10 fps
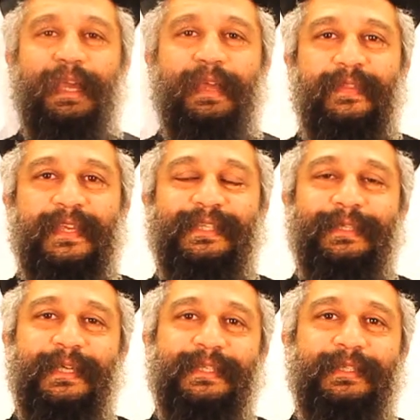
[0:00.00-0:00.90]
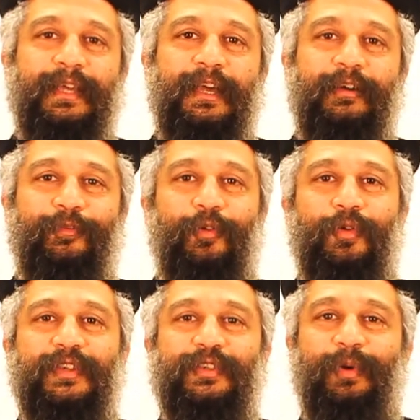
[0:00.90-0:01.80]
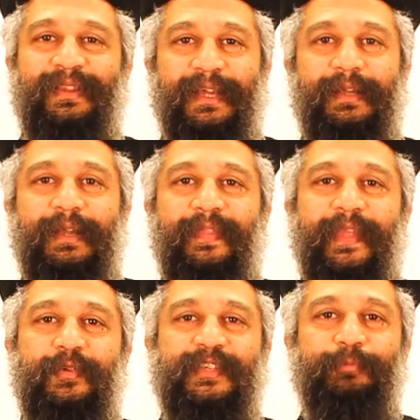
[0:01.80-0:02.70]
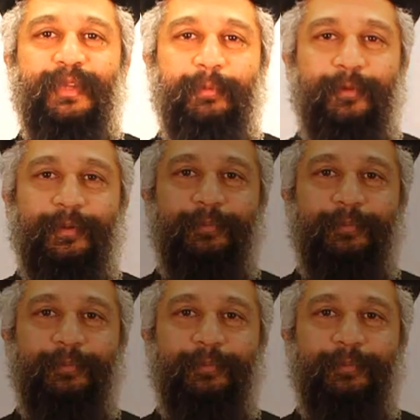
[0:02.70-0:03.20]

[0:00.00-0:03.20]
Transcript: this list falls within 1,000 people.